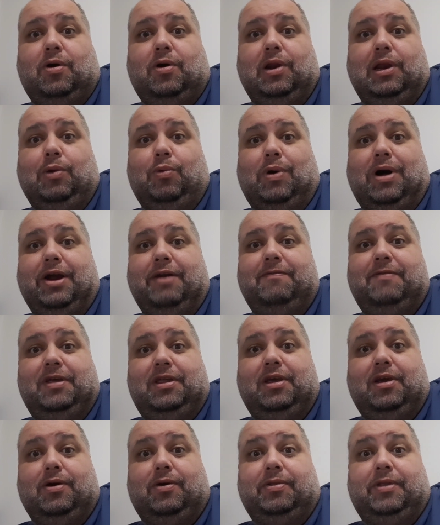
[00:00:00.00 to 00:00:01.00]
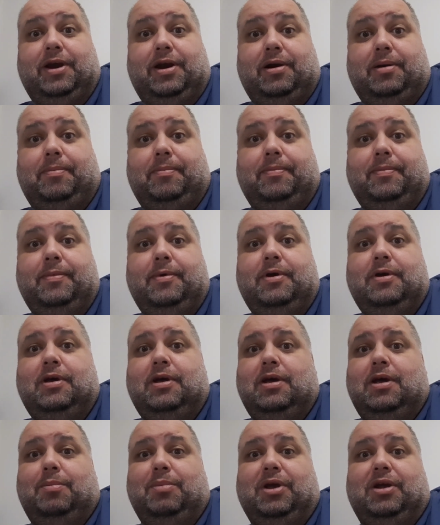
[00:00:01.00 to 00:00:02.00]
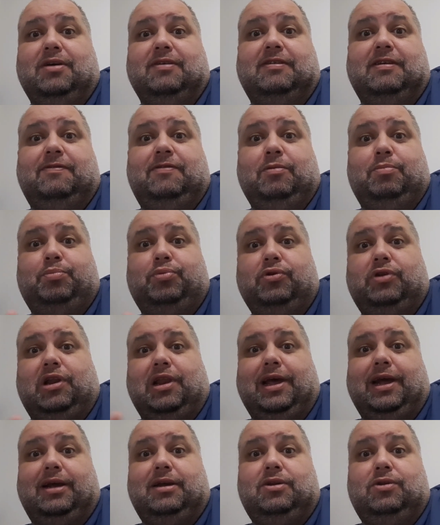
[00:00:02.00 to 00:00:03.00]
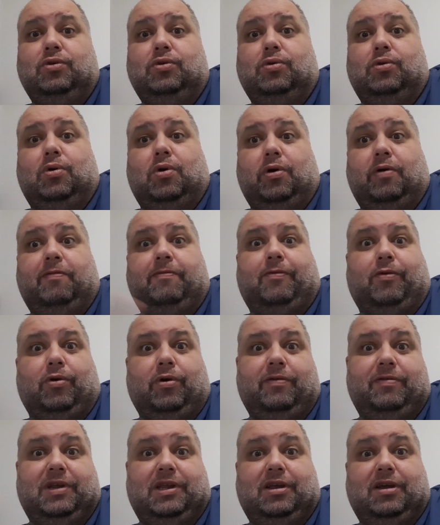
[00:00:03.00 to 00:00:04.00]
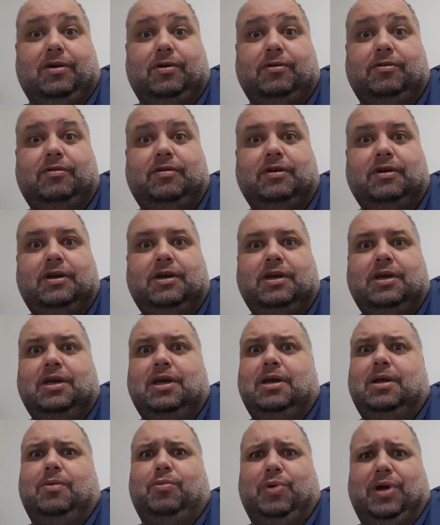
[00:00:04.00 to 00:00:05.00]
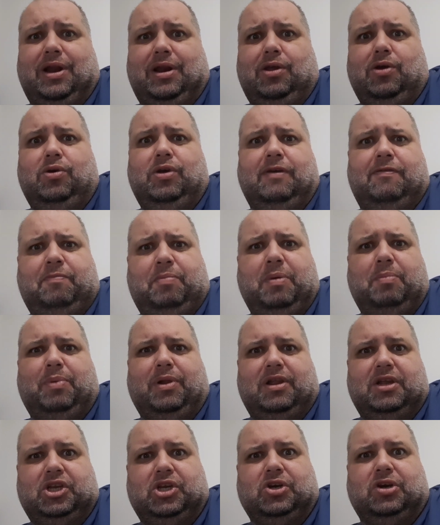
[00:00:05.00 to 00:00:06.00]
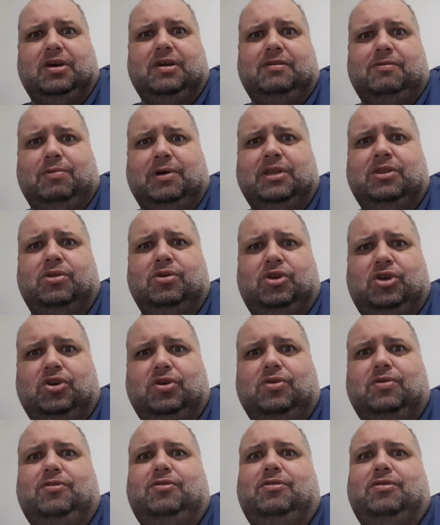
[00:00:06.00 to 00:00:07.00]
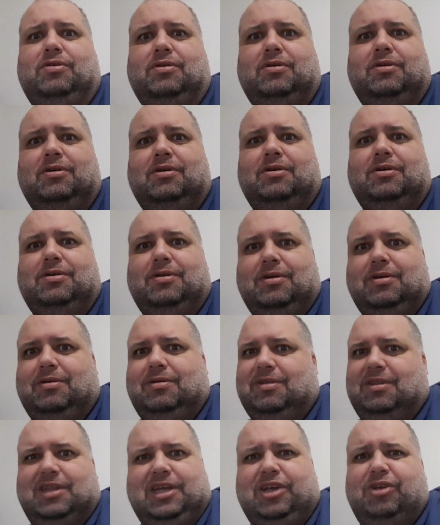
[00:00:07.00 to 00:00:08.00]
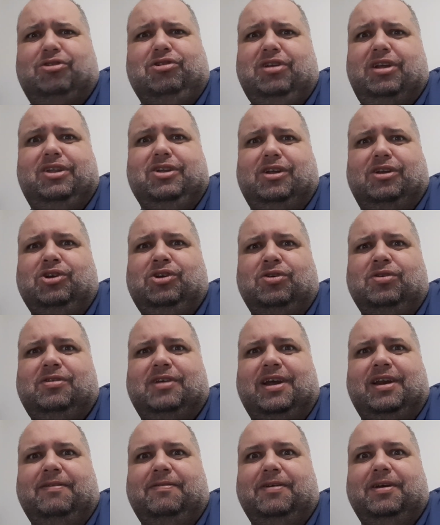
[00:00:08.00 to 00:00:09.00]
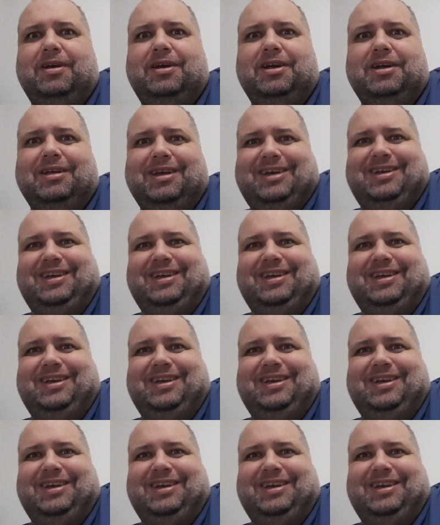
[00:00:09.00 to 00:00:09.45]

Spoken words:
only one video there, because if you put like 2 or 4 videos, when you give people a choice what to choose, they usually don't choose anything.